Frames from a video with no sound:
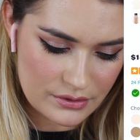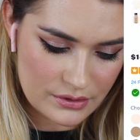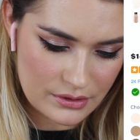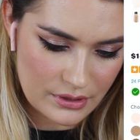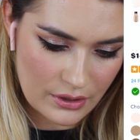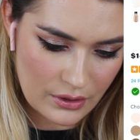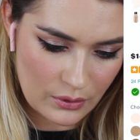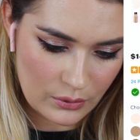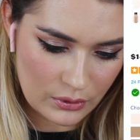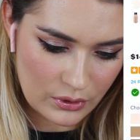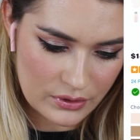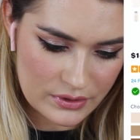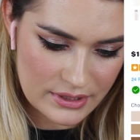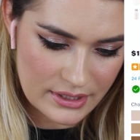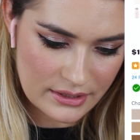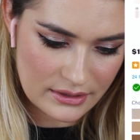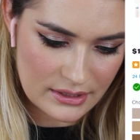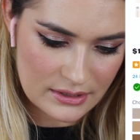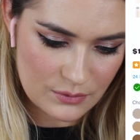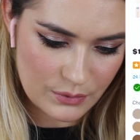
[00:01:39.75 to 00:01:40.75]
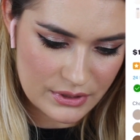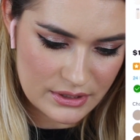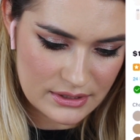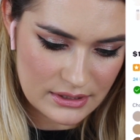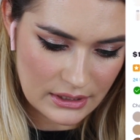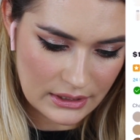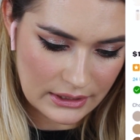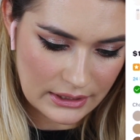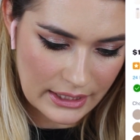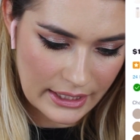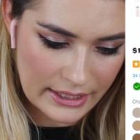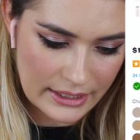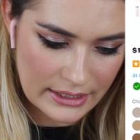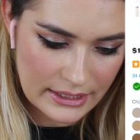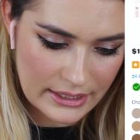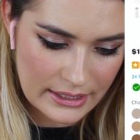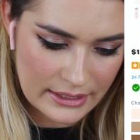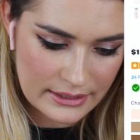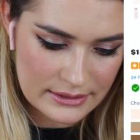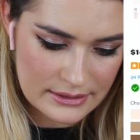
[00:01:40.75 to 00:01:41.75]
So looks like this one is the
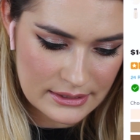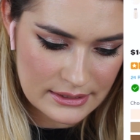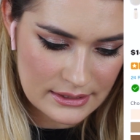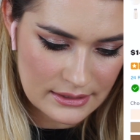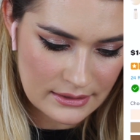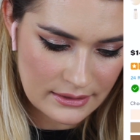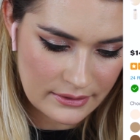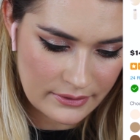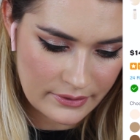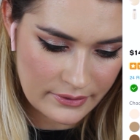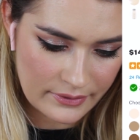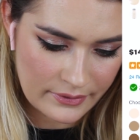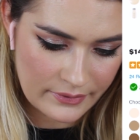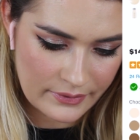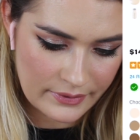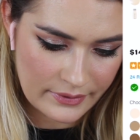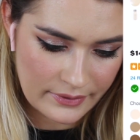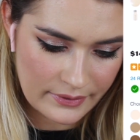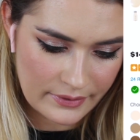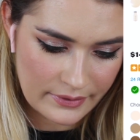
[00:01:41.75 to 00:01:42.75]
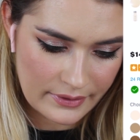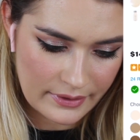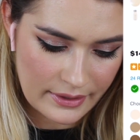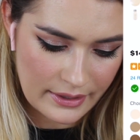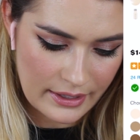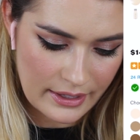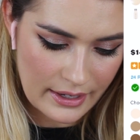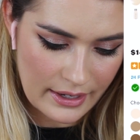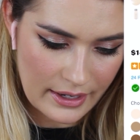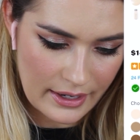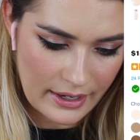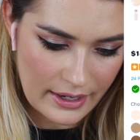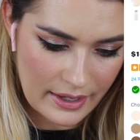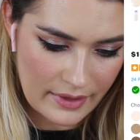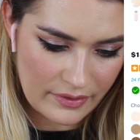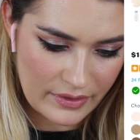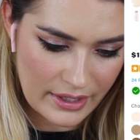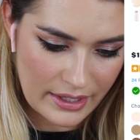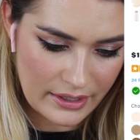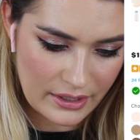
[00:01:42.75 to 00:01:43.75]
lightest,
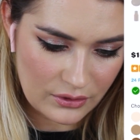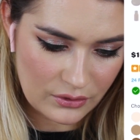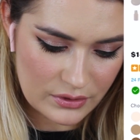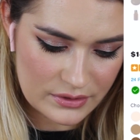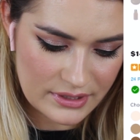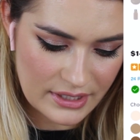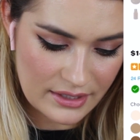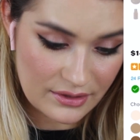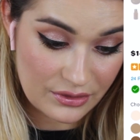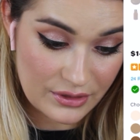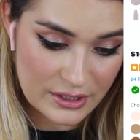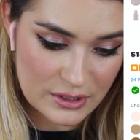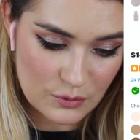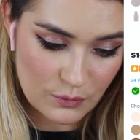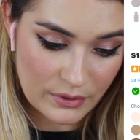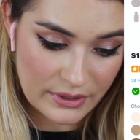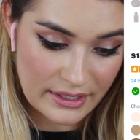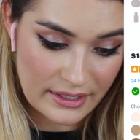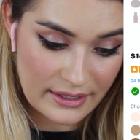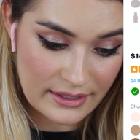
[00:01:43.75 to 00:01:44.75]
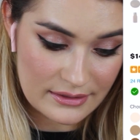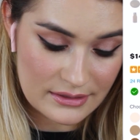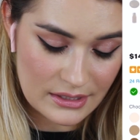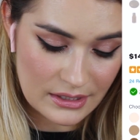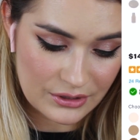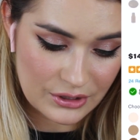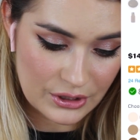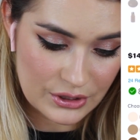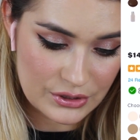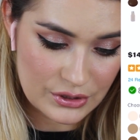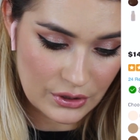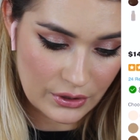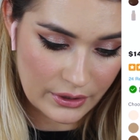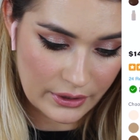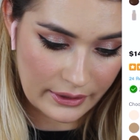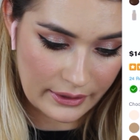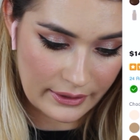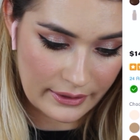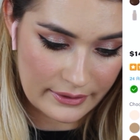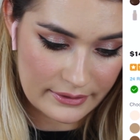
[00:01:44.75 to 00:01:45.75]
and then it looks like this one is the
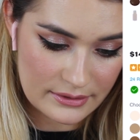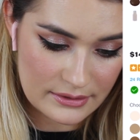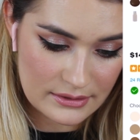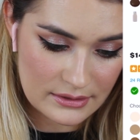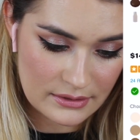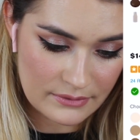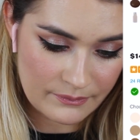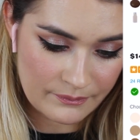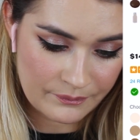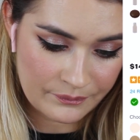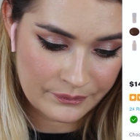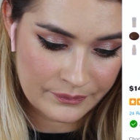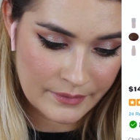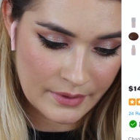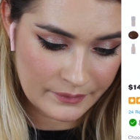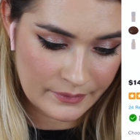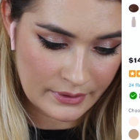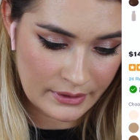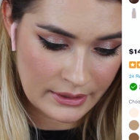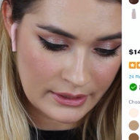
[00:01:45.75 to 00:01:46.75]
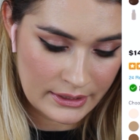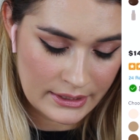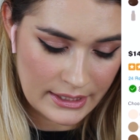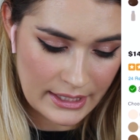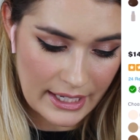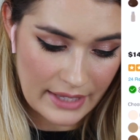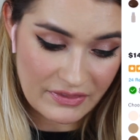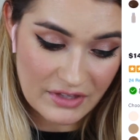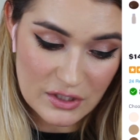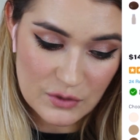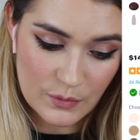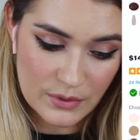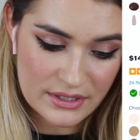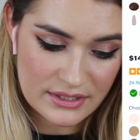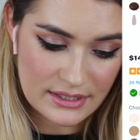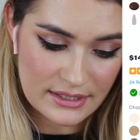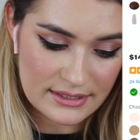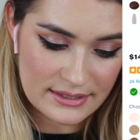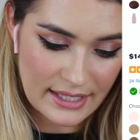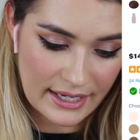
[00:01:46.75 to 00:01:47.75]
darkest, and this one
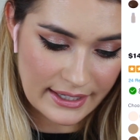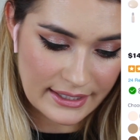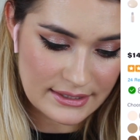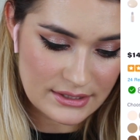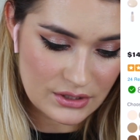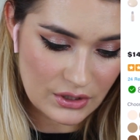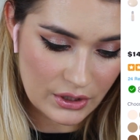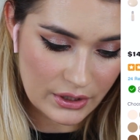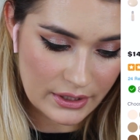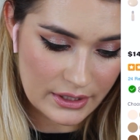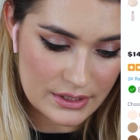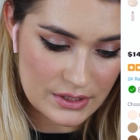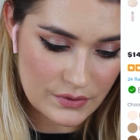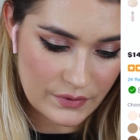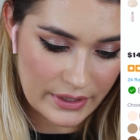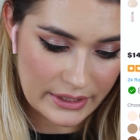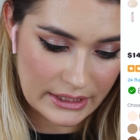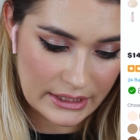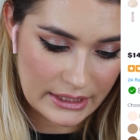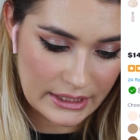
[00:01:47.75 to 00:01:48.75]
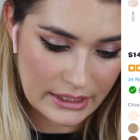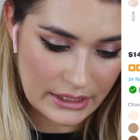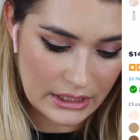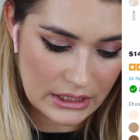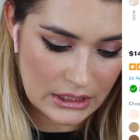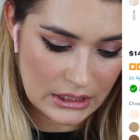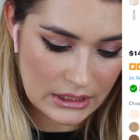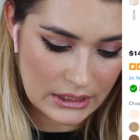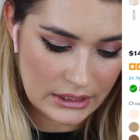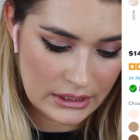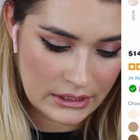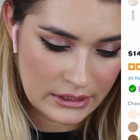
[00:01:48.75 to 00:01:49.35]
is the second darkest right here.